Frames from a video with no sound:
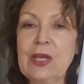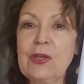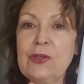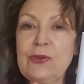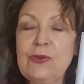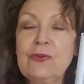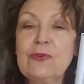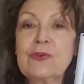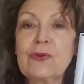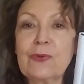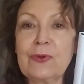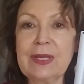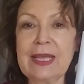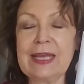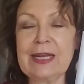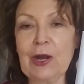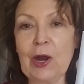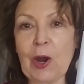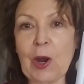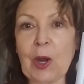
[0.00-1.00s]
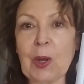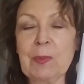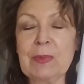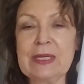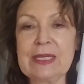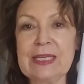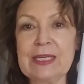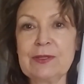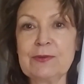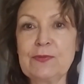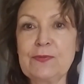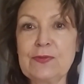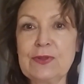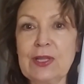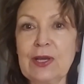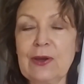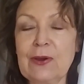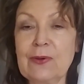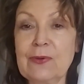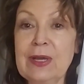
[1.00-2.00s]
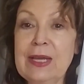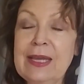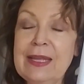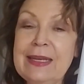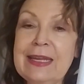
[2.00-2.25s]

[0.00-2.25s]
you create harmony and flow.